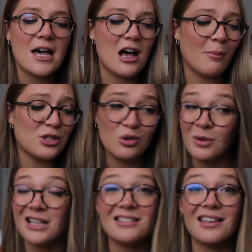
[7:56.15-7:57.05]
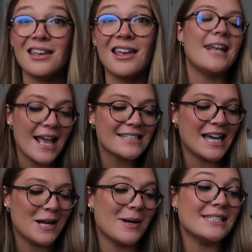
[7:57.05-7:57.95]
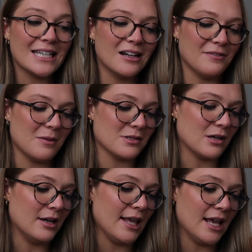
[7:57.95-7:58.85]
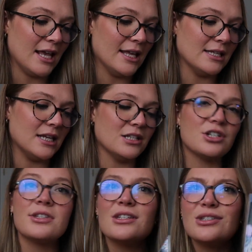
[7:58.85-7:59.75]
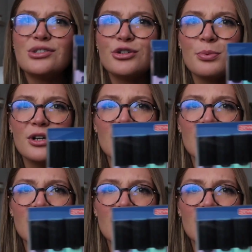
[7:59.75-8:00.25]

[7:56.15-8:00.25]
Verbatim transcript: It's super easy. The next item I did get off Amazon, and it is just this super